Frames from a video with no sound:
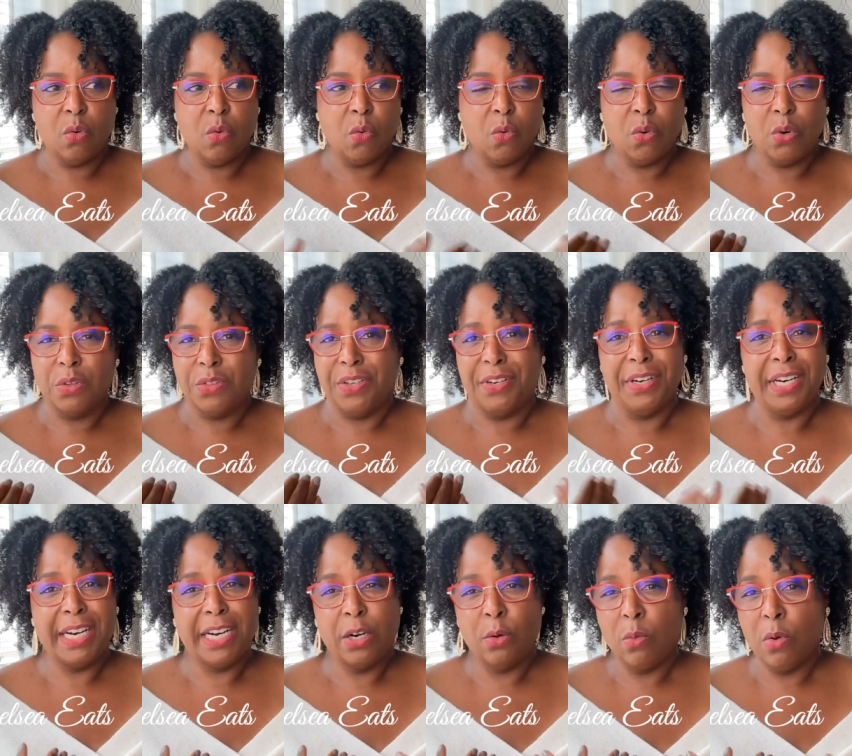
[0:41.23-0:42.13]
or their
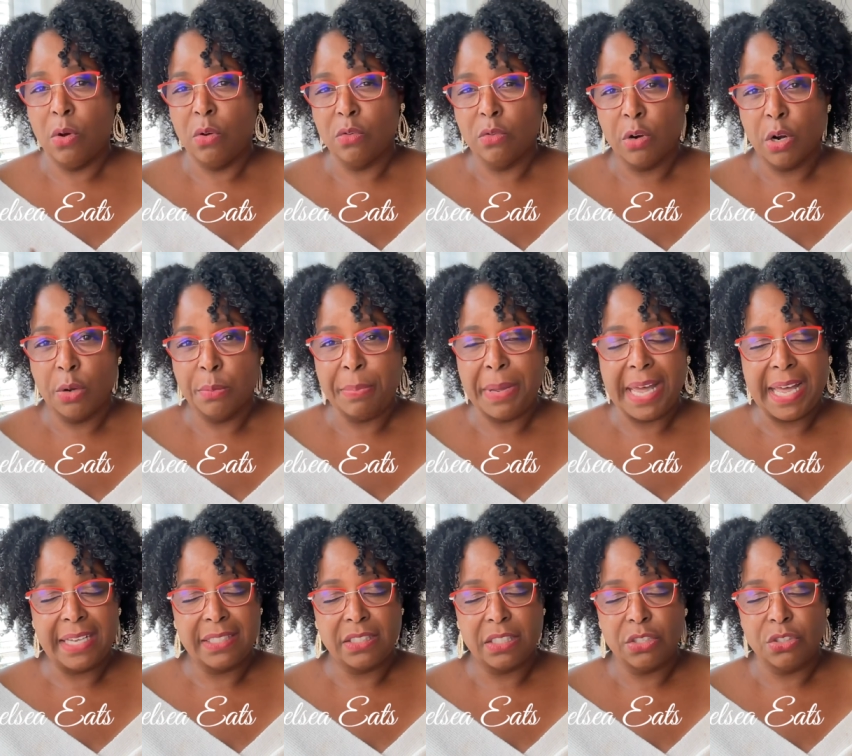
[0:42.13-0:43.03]
hair won't grow
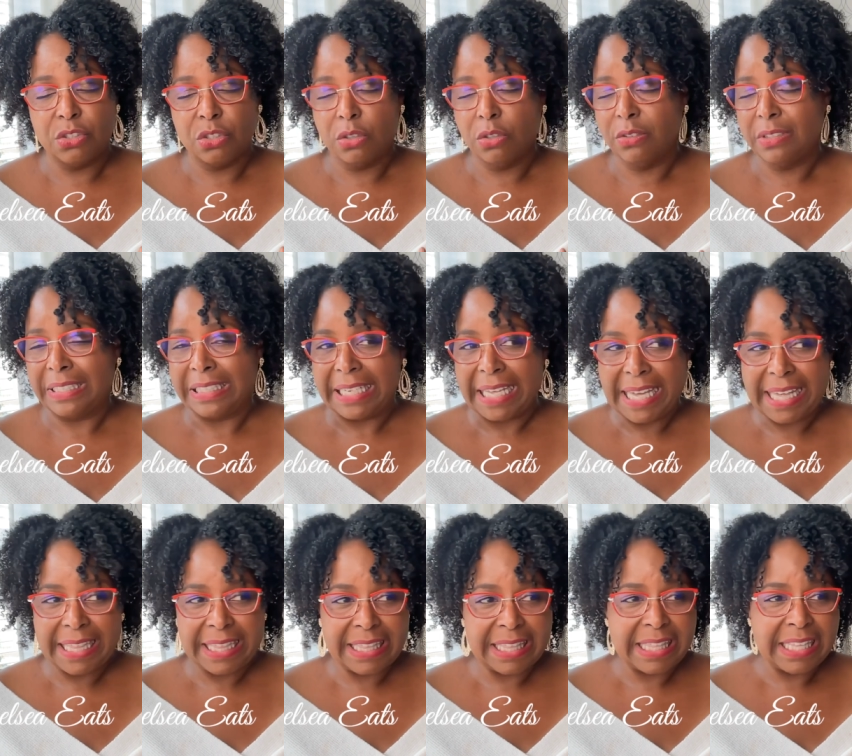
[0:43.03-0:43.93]
past a certain
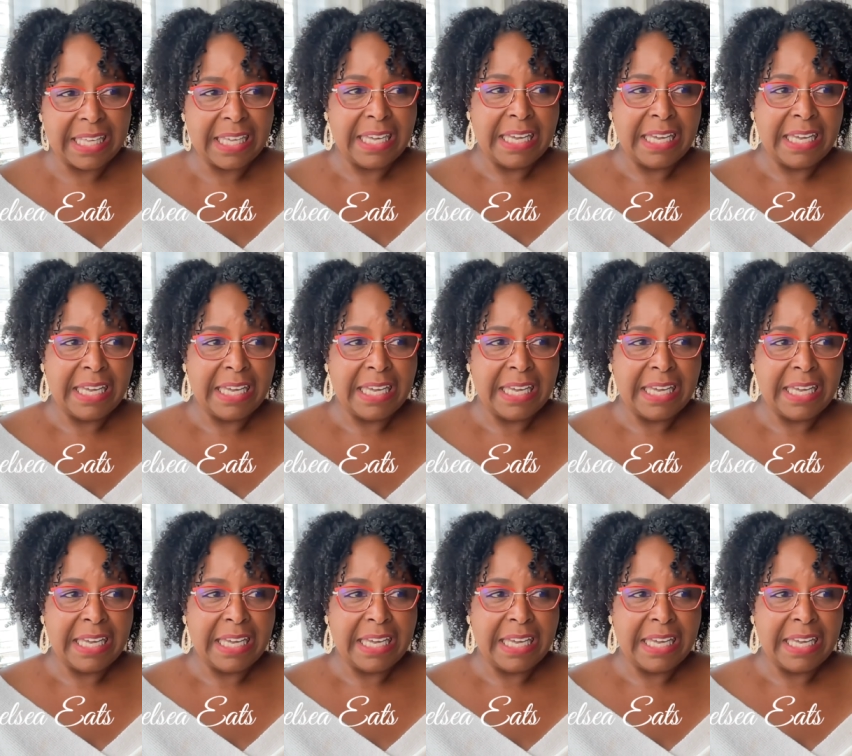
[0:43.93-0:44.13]
length.